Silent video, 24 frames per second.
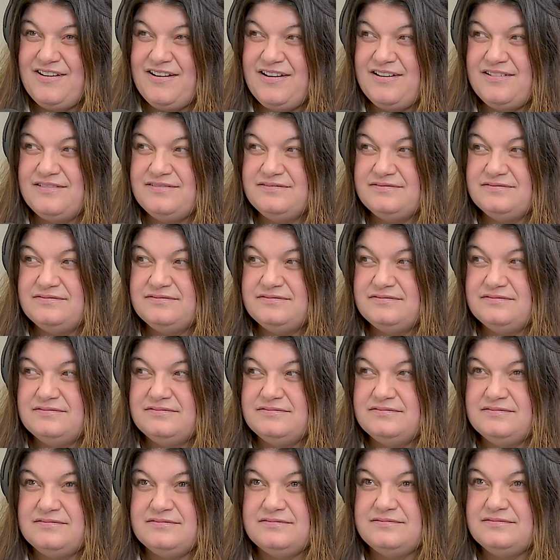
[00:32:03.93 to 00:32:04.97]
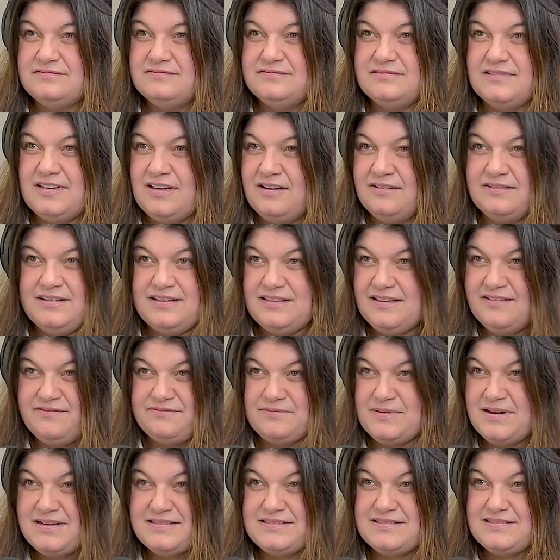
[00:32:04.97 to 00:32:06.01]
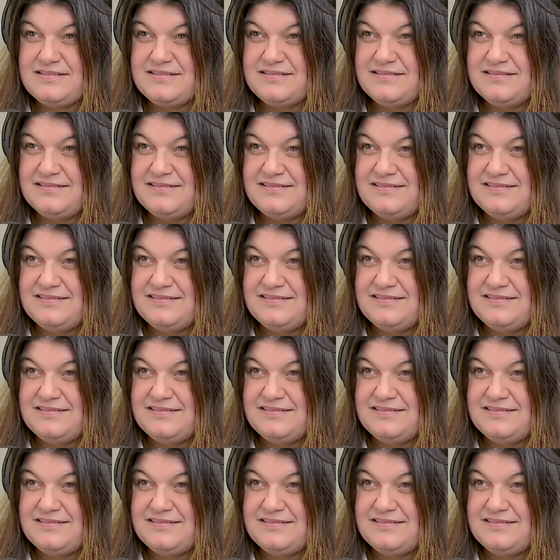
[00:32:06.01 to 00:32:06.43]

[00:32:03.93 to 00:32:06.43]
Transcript: go, you only live once.